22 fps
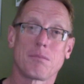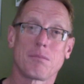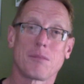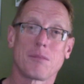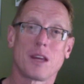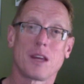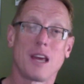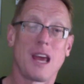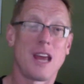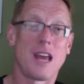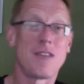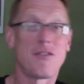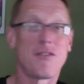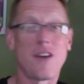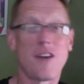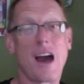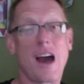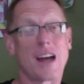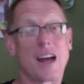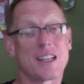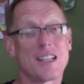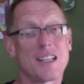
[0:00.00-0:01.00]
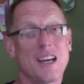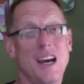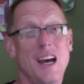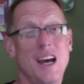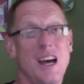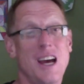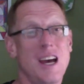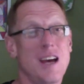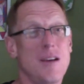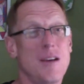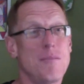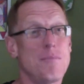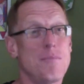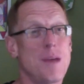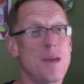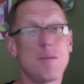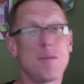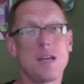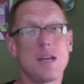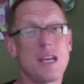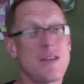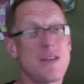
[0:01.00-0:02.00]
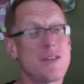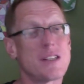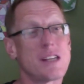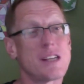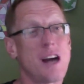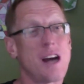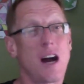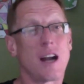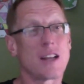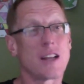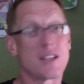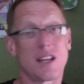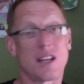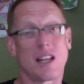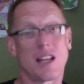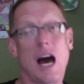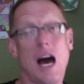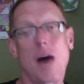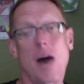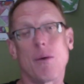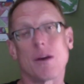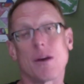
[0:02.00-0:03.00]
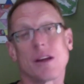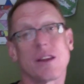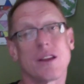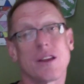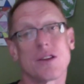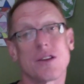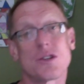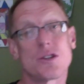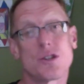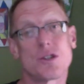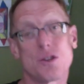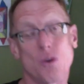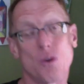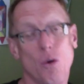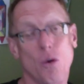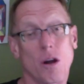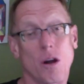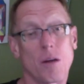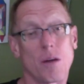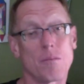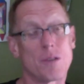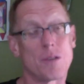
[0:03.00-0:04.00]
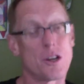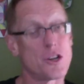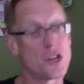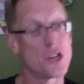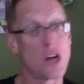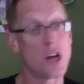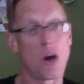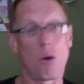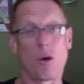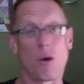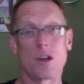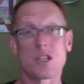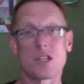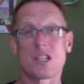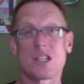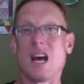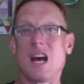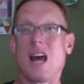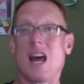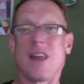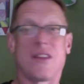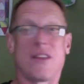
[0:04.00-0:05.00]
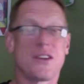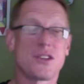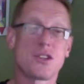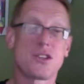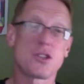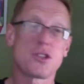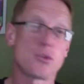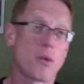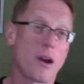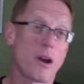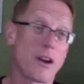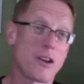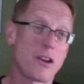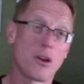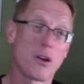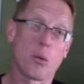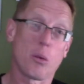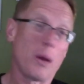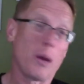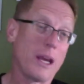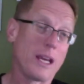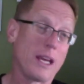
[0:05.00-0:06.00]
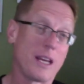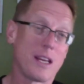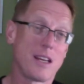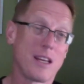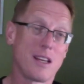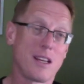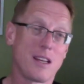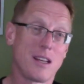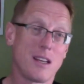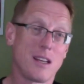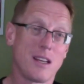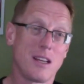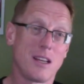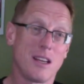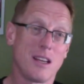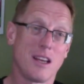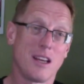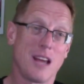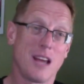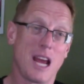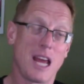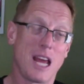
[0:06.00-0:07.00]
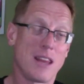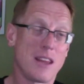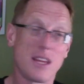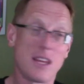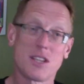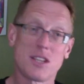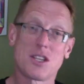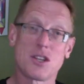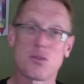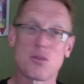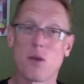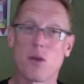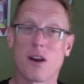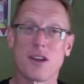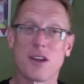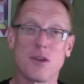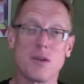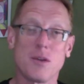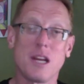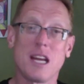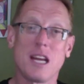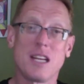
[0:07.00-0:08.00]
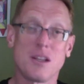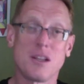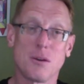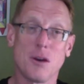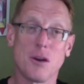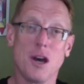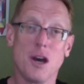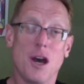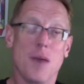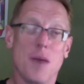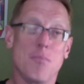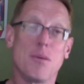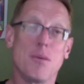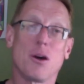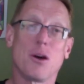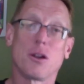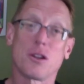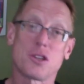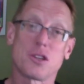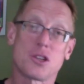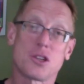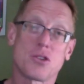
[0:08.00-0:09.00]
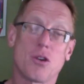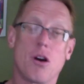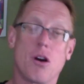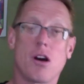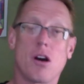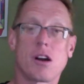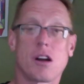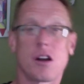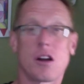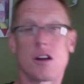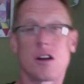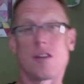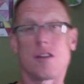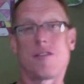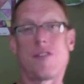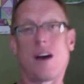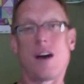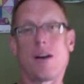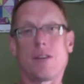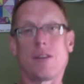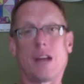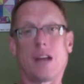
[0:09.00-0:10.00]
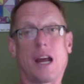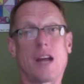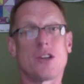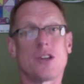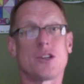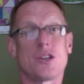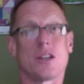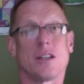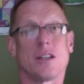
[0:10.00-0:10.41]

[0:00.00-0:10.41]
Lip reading: In fact, maybe even God is allowing this storm to show us this is where you're weak, and this is where you need to build a stronger foundation.